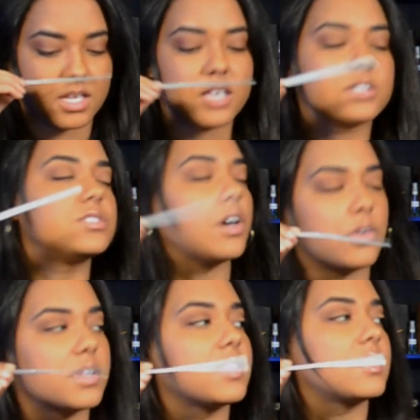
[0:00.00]

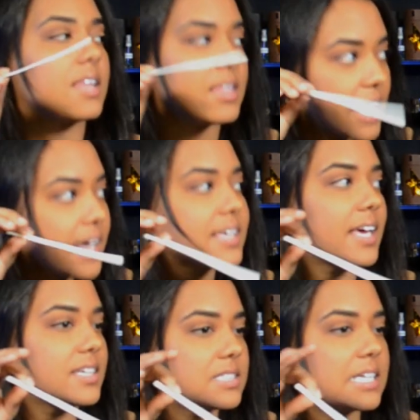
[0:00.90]
So in that
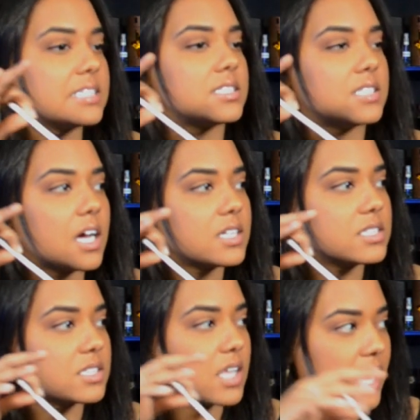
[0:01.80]
case, it's not
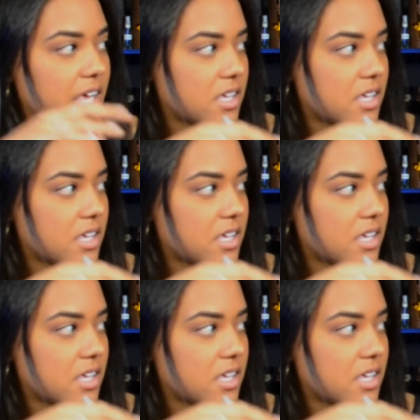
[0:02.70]
as like,